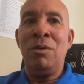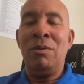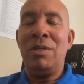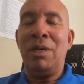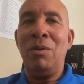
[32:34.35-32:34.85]
And I
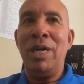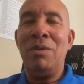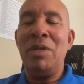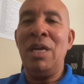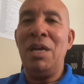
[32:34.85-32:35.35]
was like, well, how do
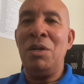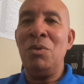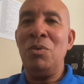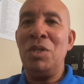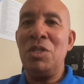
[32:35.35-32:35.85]
we not know
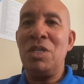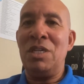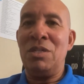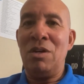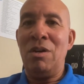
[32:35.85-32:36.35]
who these
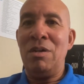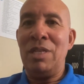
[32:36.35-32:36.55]
kids are?